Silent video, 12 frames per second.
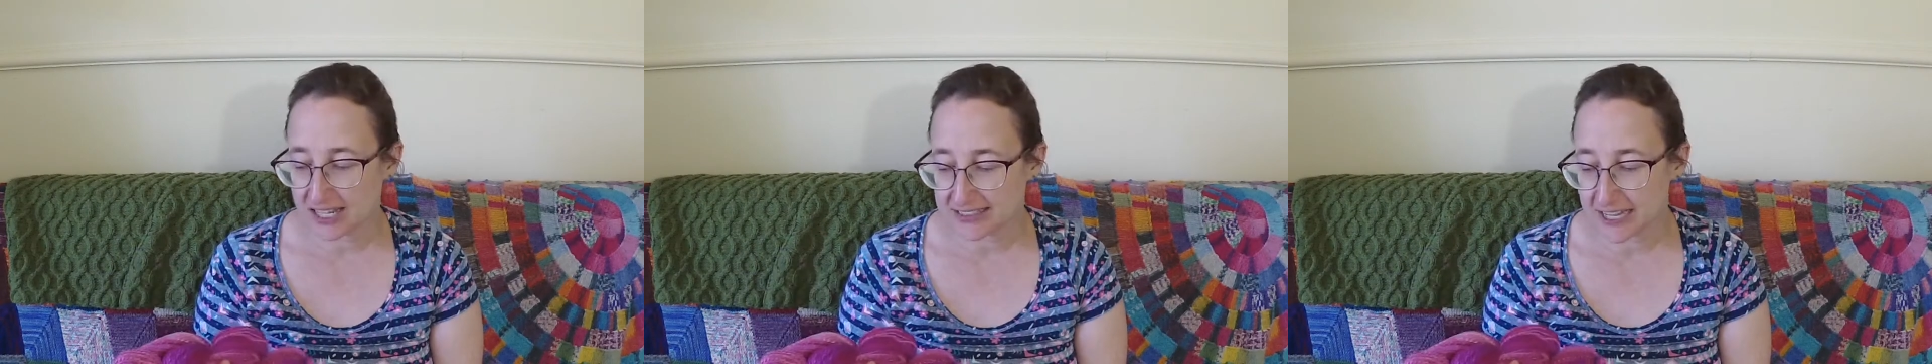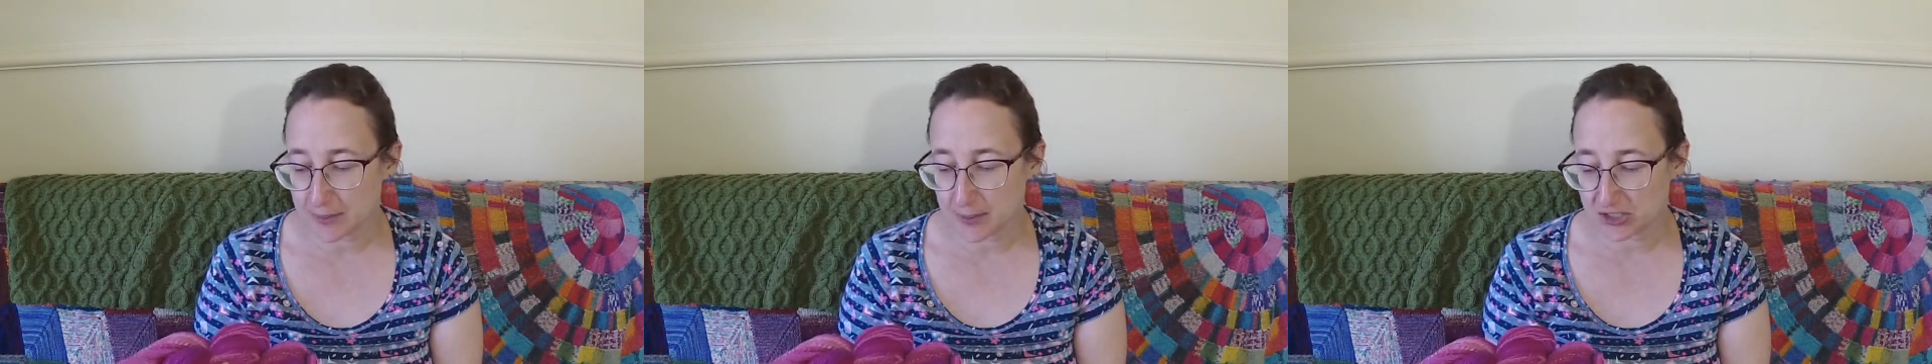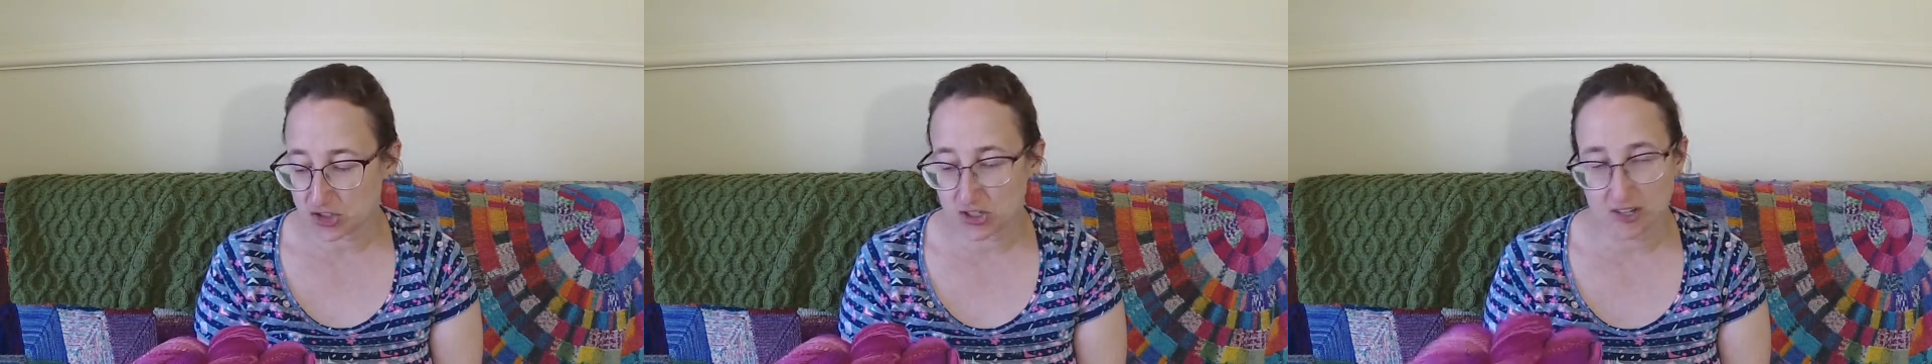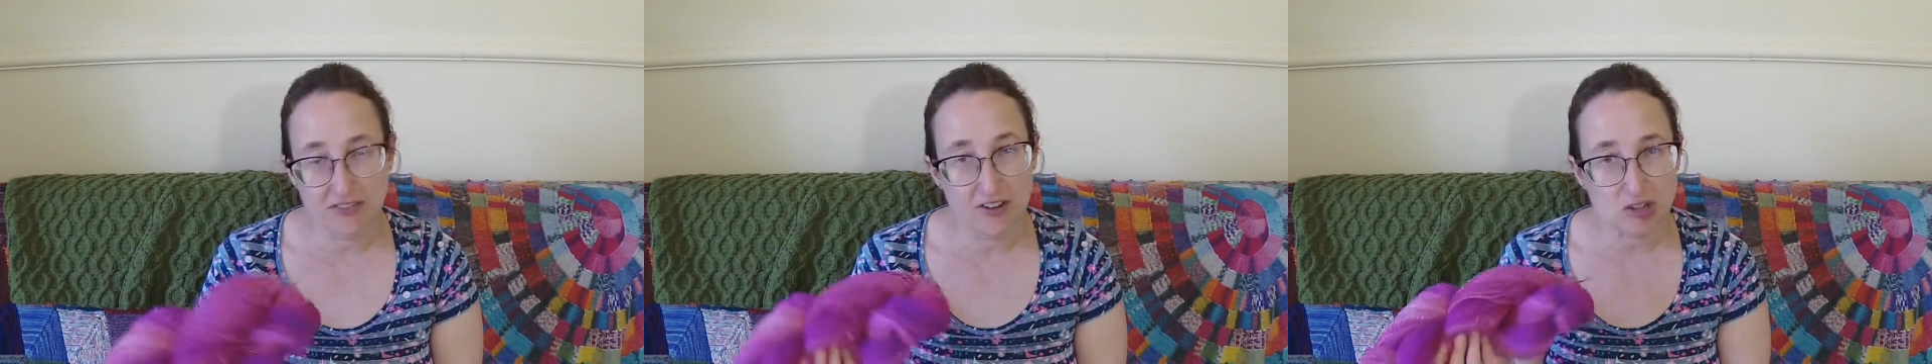Take a
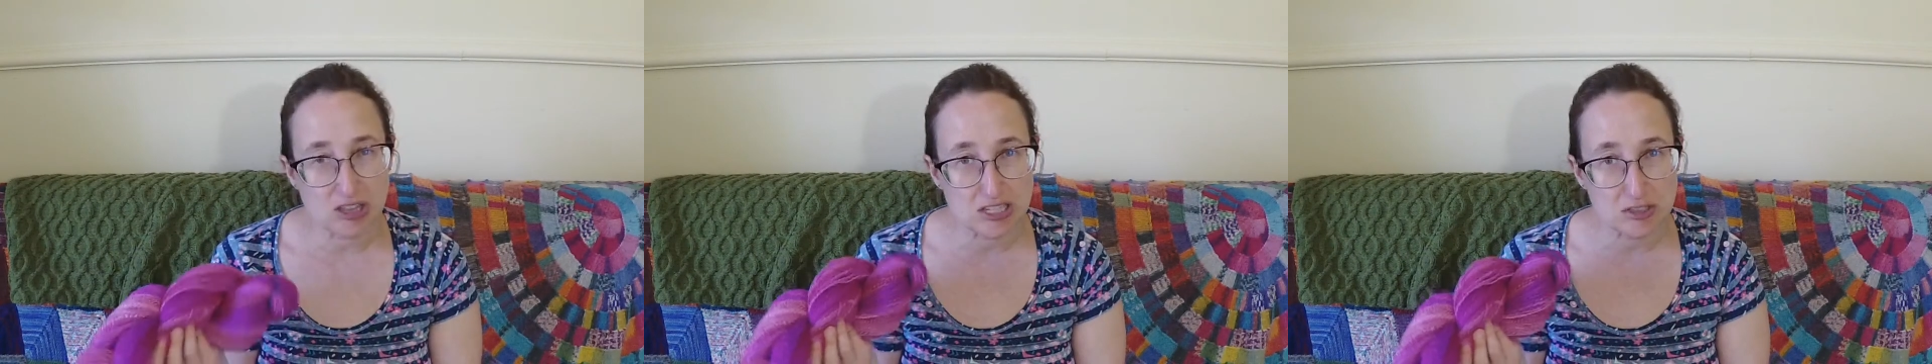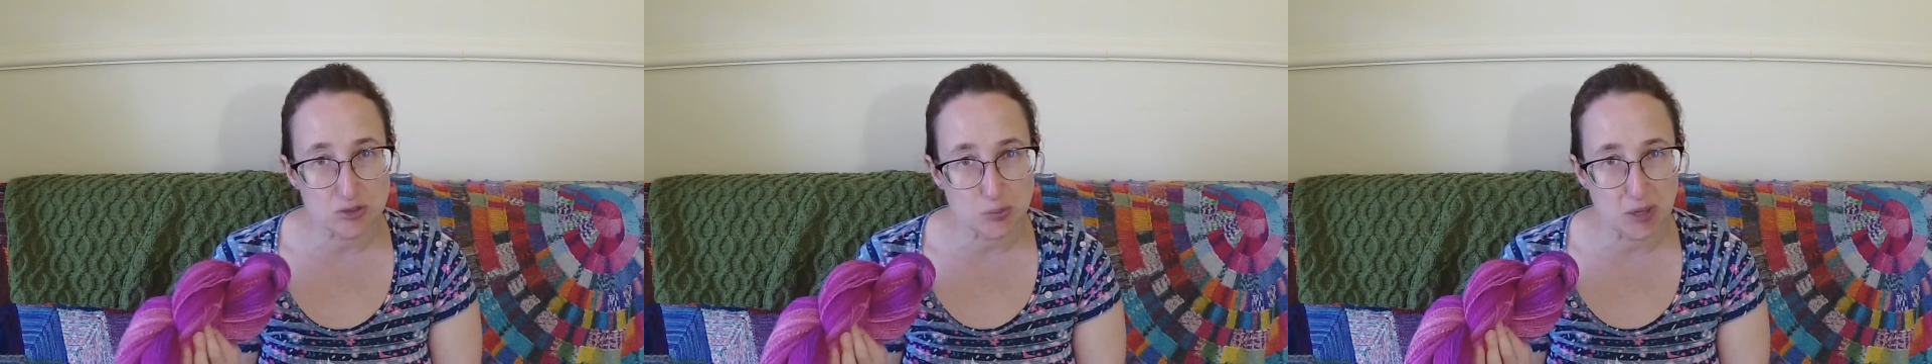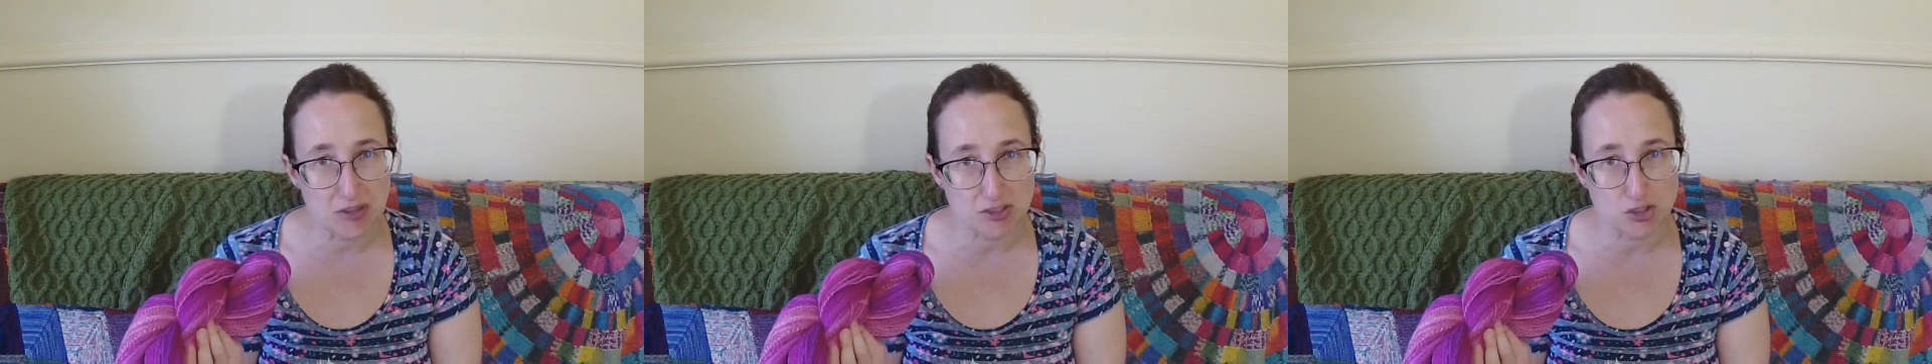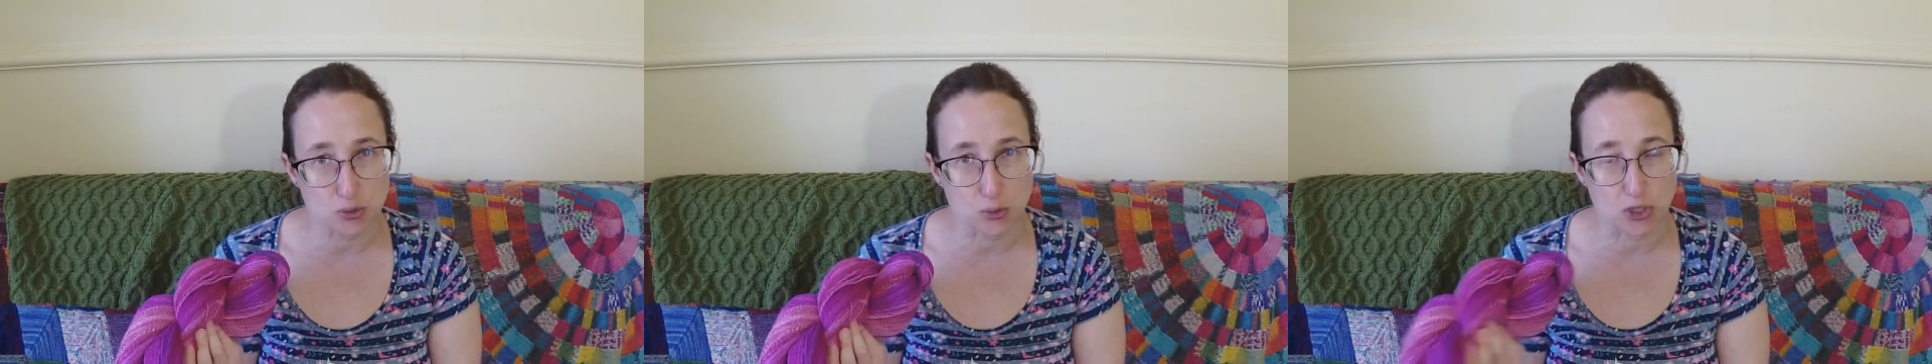picture of everything you spun
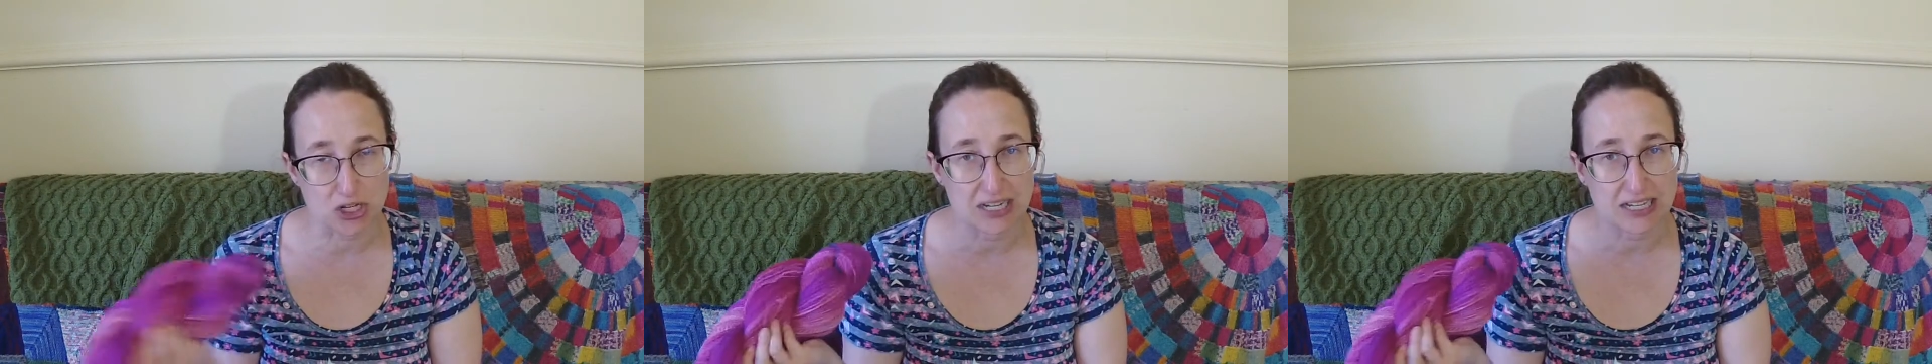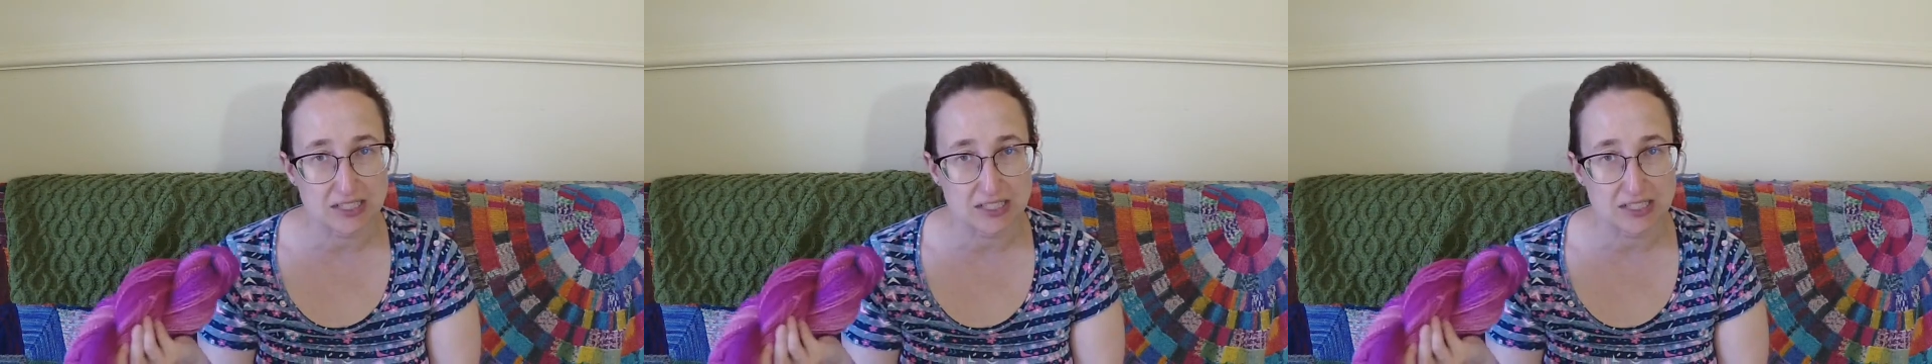this tour.